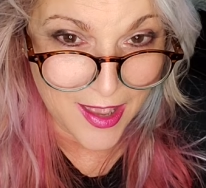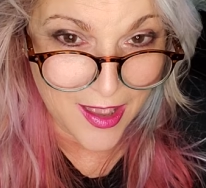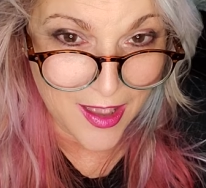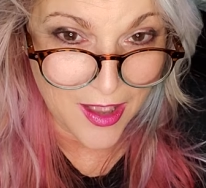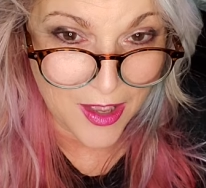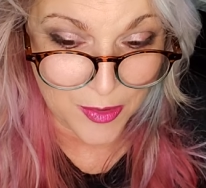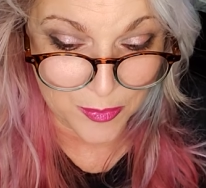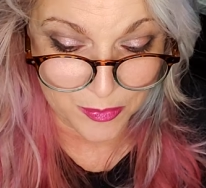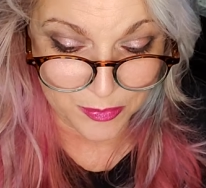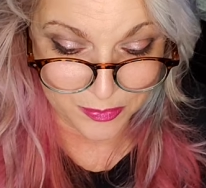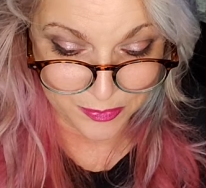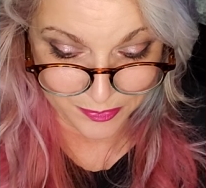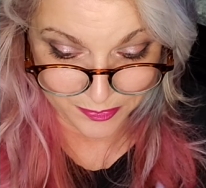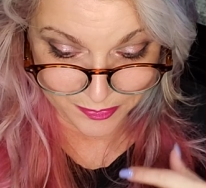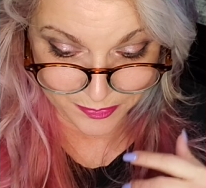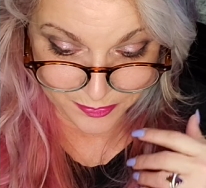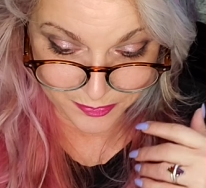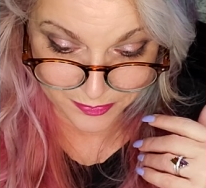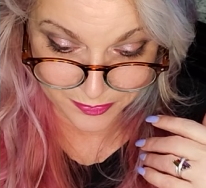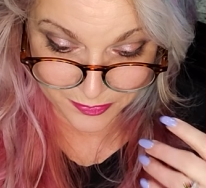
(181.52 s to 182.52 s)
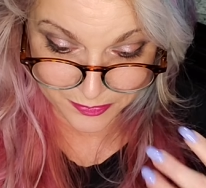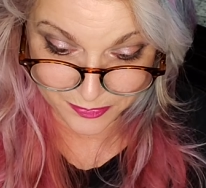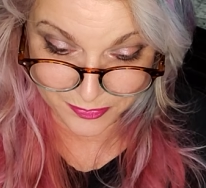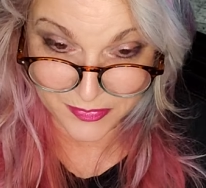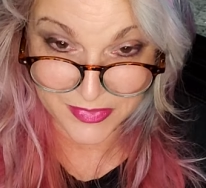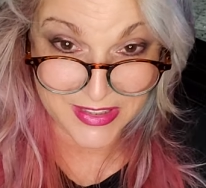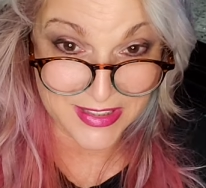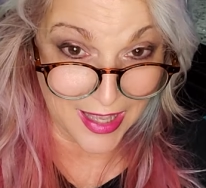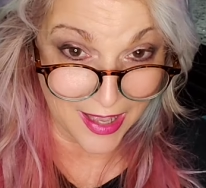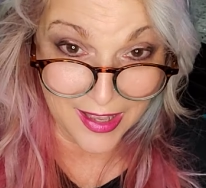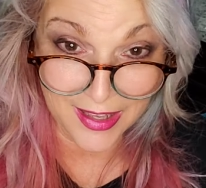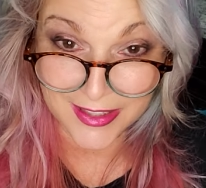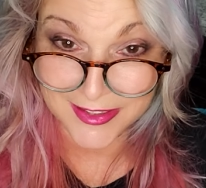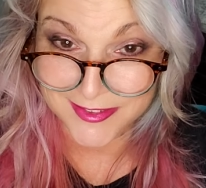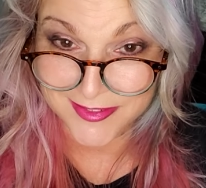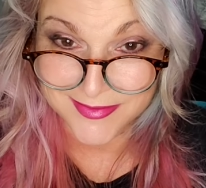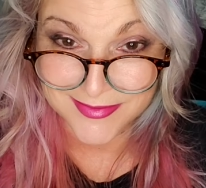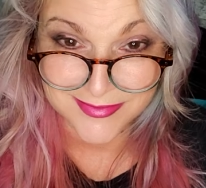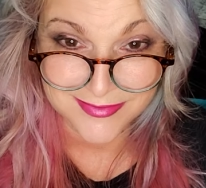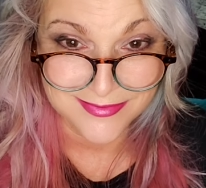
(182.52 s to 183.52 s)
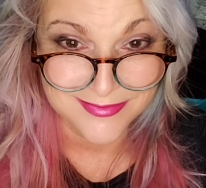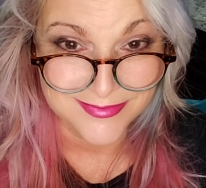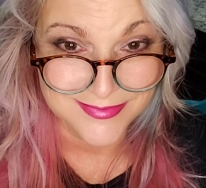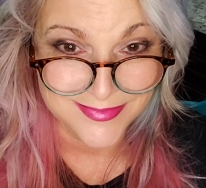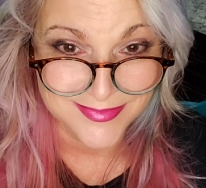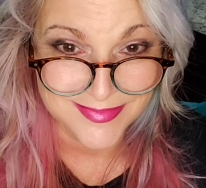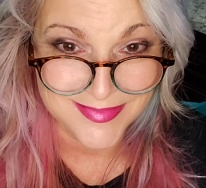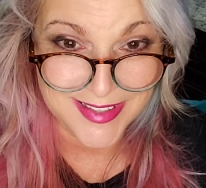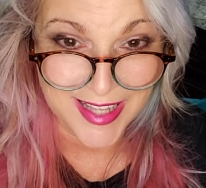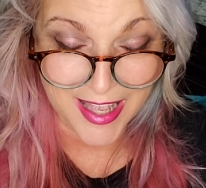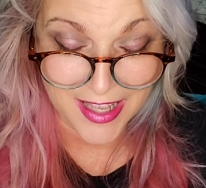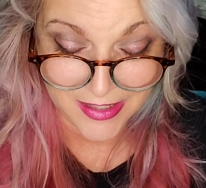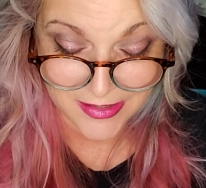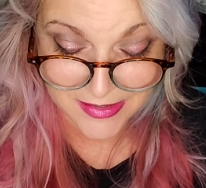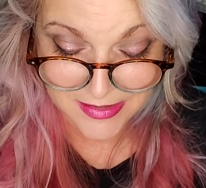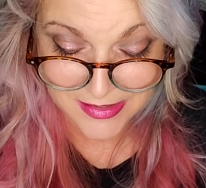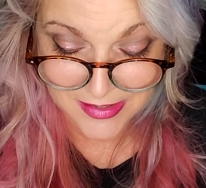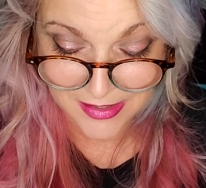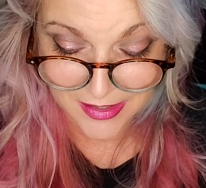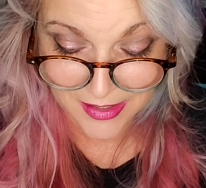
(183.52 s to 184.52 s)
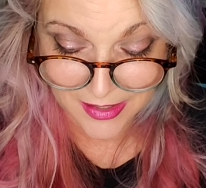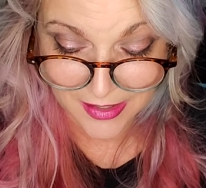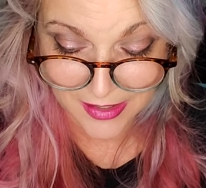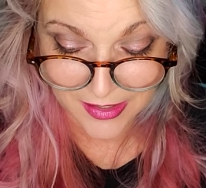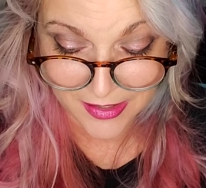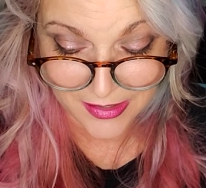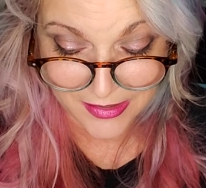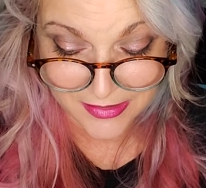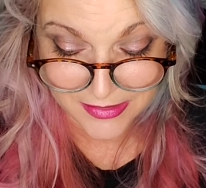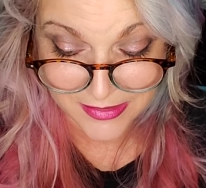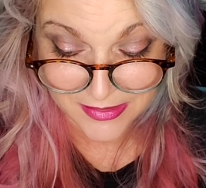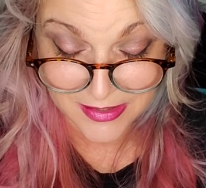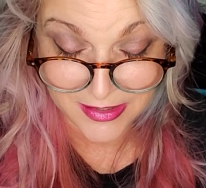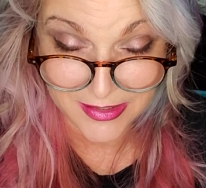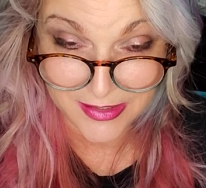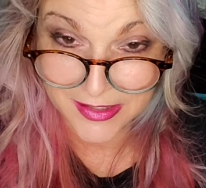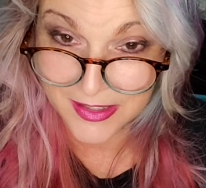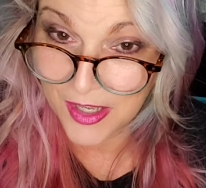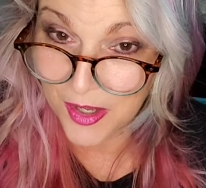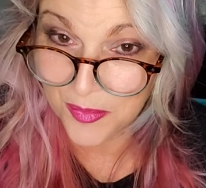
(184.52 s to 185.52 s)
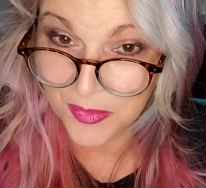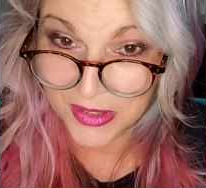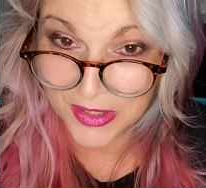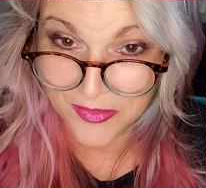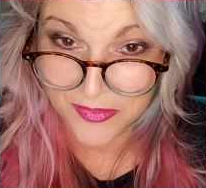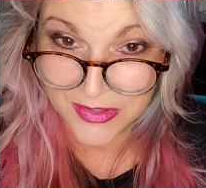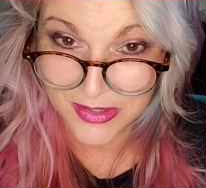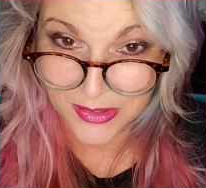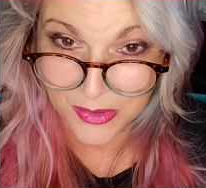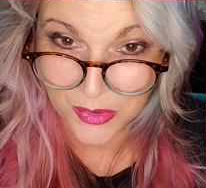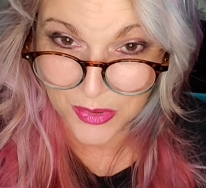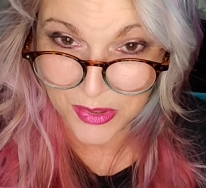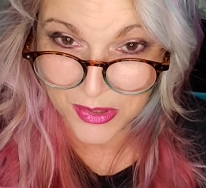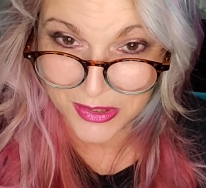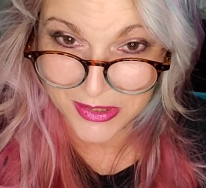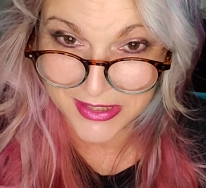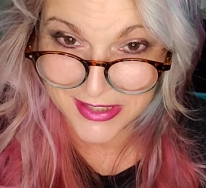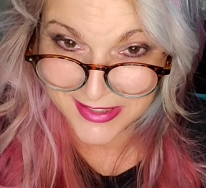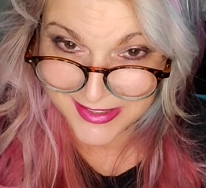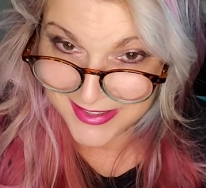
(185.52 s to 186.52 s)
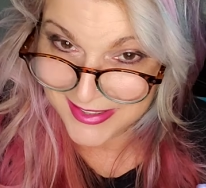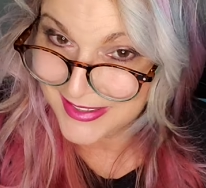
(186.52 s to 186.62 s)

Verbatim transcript: uh, sign that uh, the coming of the Lord